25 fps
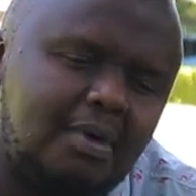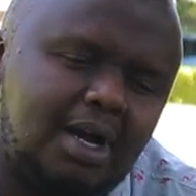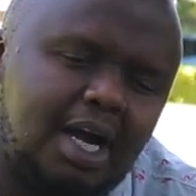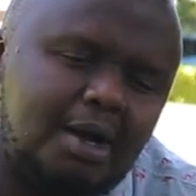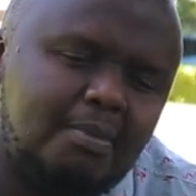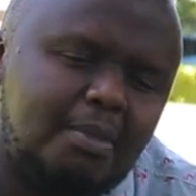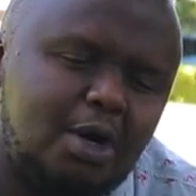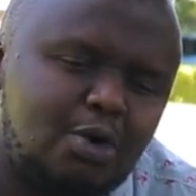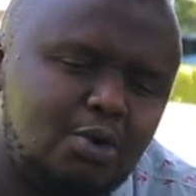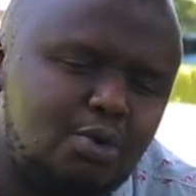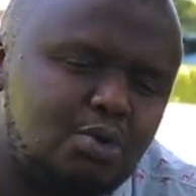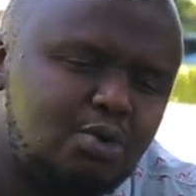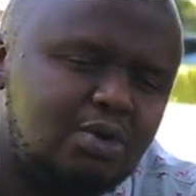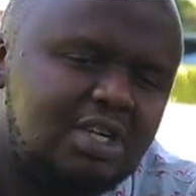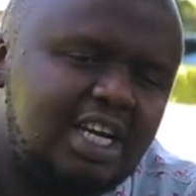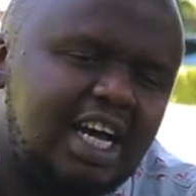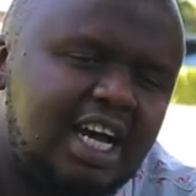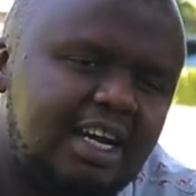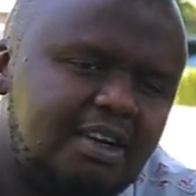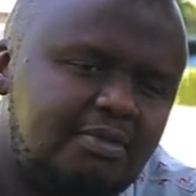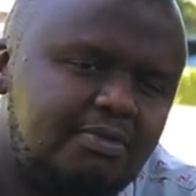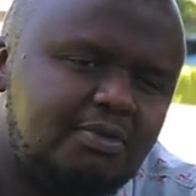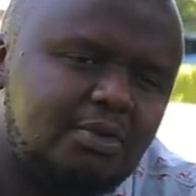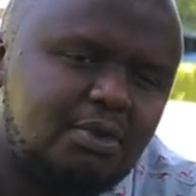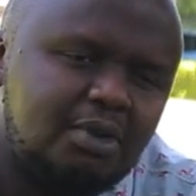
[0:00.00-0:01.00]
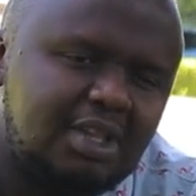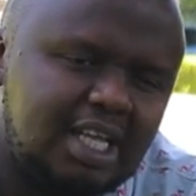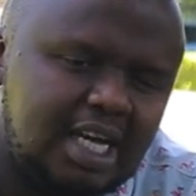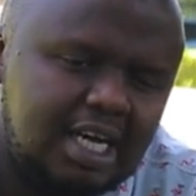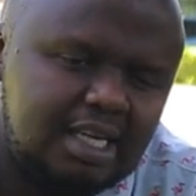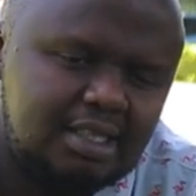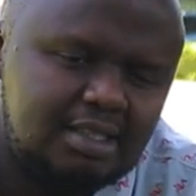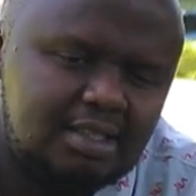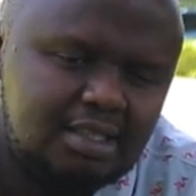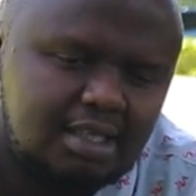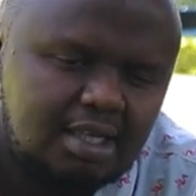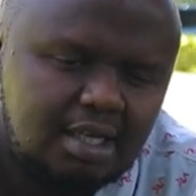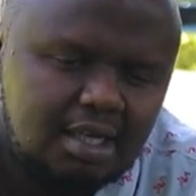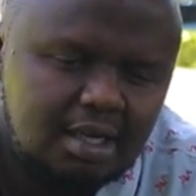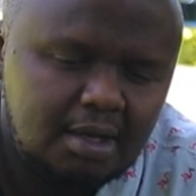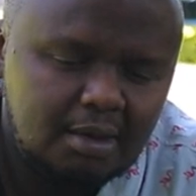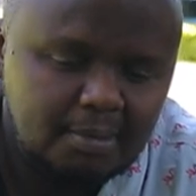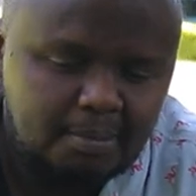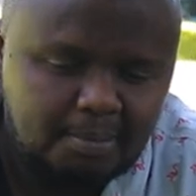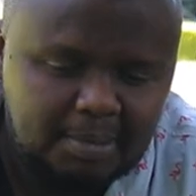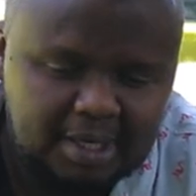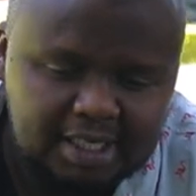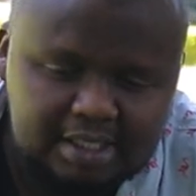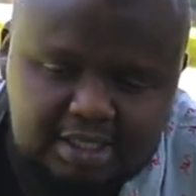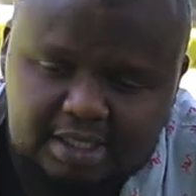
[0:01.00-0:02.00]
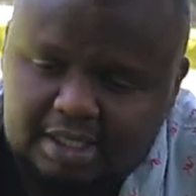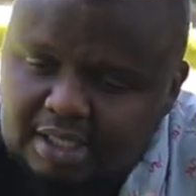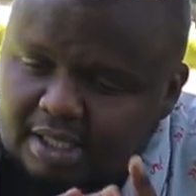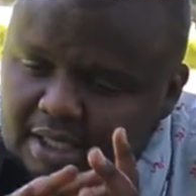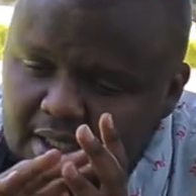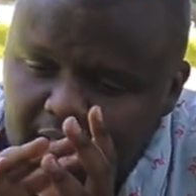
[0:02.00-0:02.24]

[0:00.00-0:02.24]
I'm a good dad for that. But